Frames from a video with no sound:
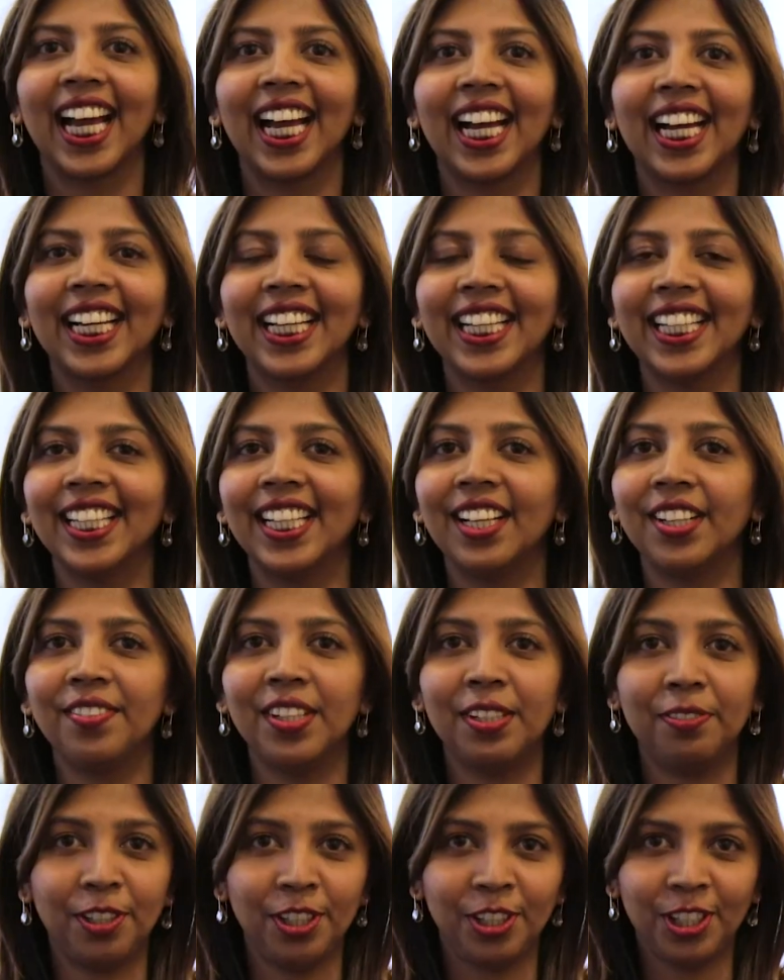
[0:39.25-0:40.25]
I love
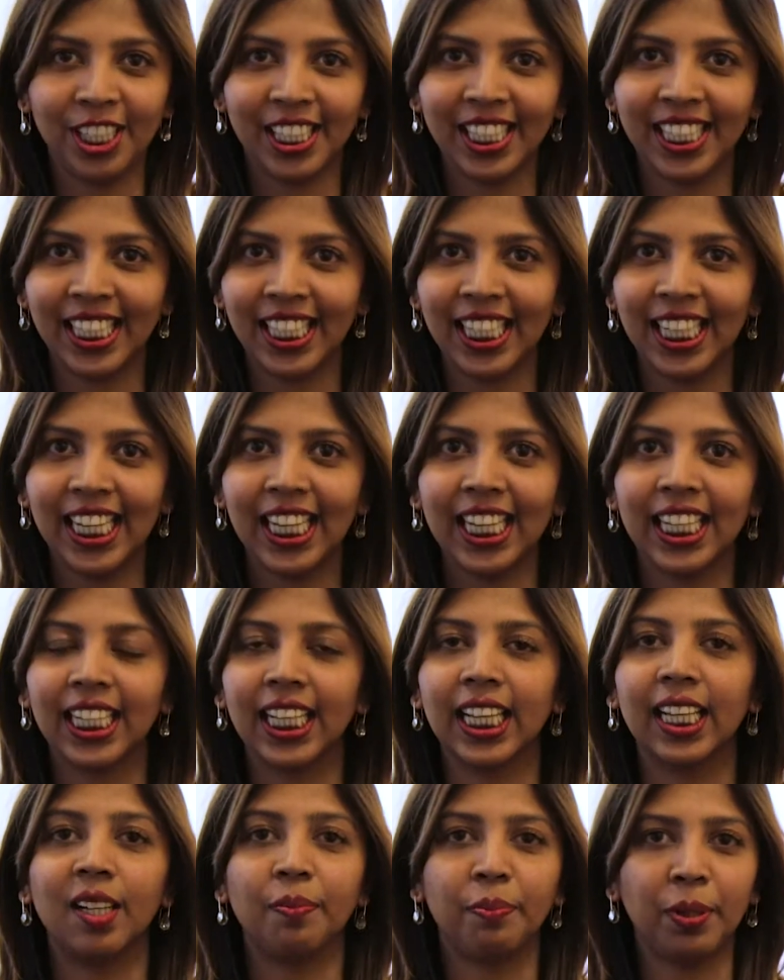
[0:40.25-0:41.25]
efficiency and
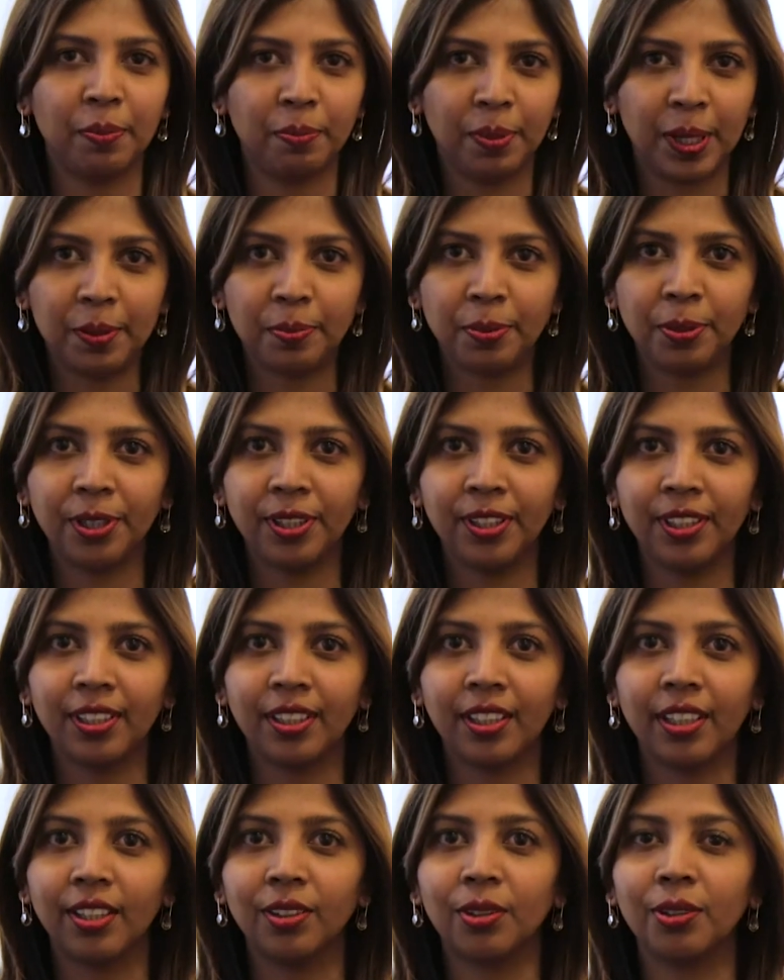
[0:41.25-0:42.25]
helping people.
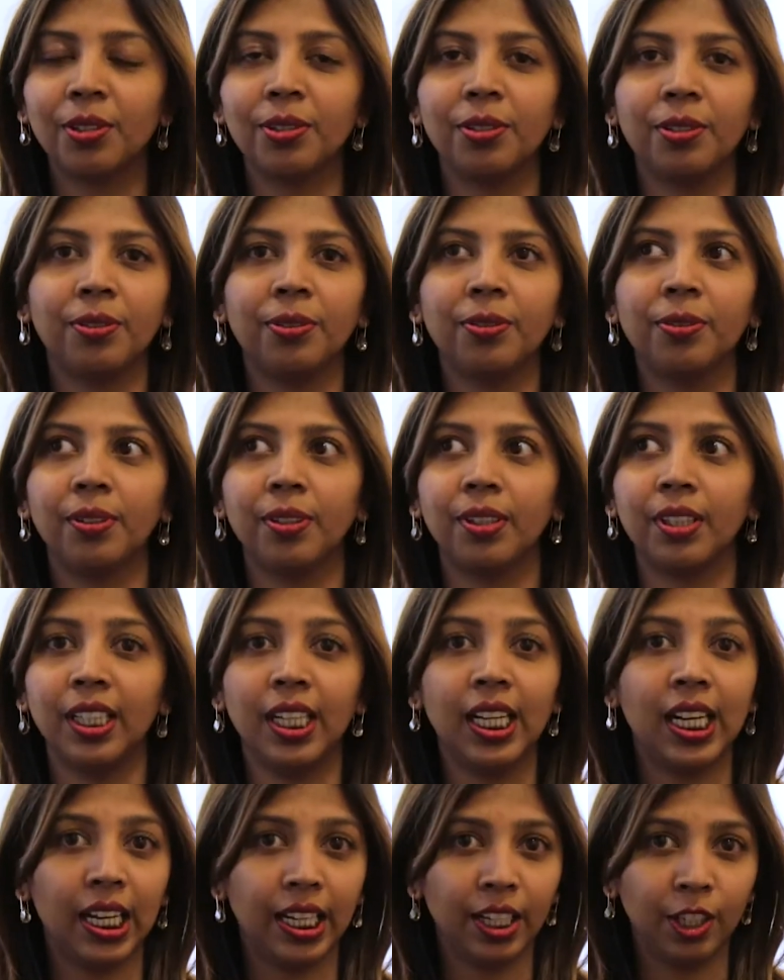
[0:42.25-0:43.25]
I also
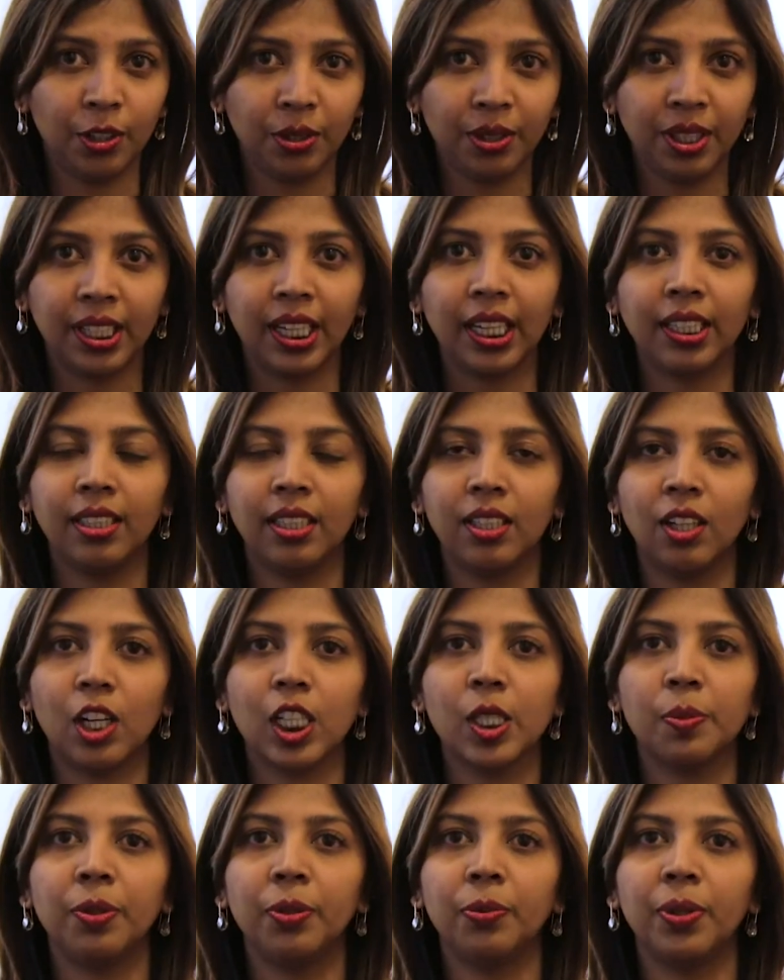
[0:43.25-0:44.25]
really like to connect the
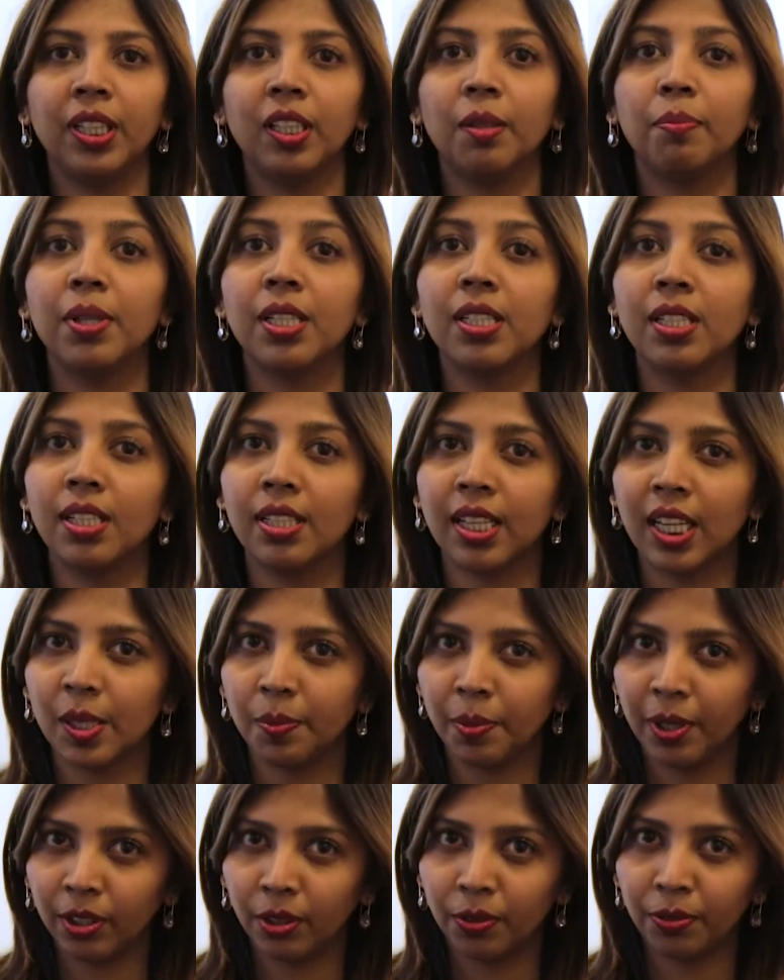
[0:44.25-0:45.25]
dots between the business
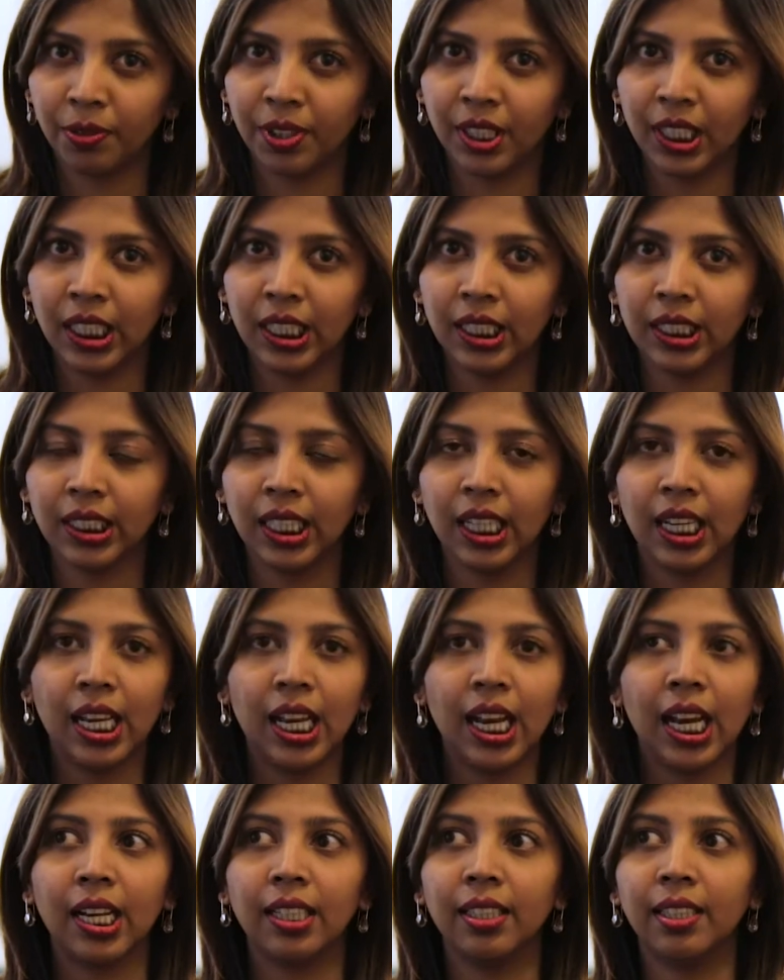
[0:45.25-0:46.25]
aspect of things
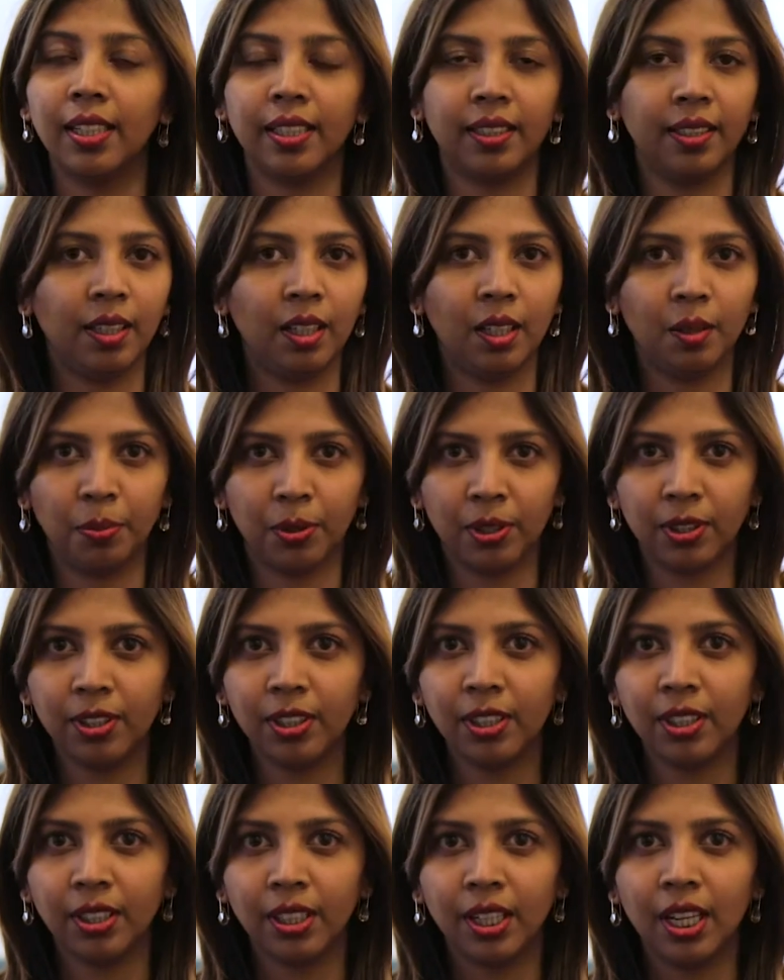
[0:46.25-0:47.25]
and the technical
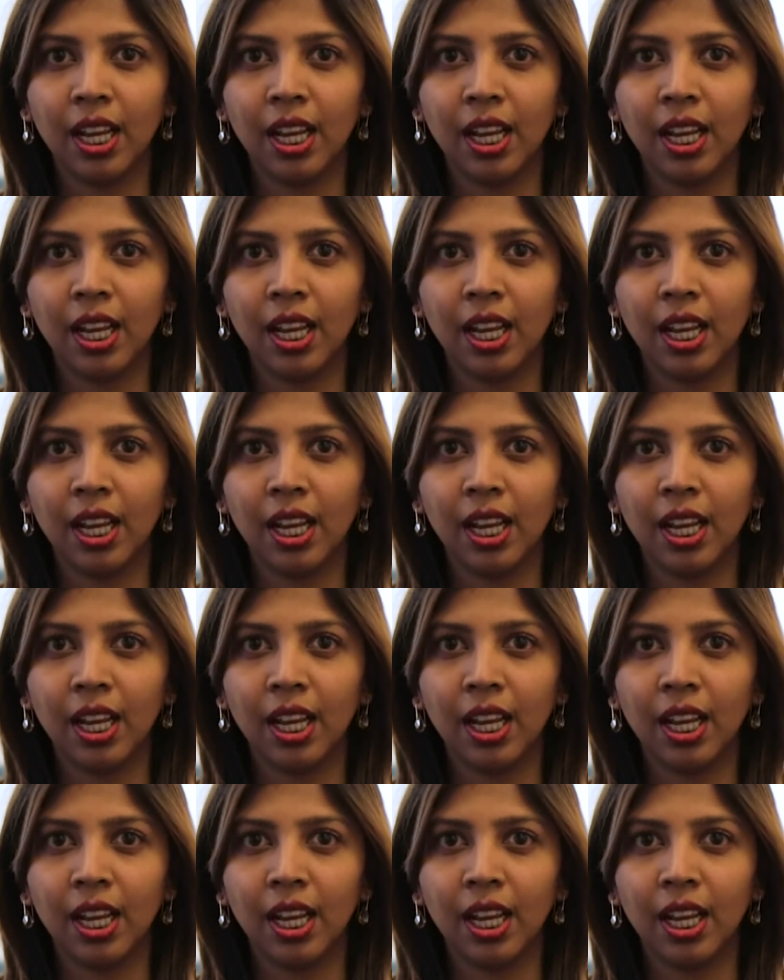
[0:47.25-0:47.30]
part.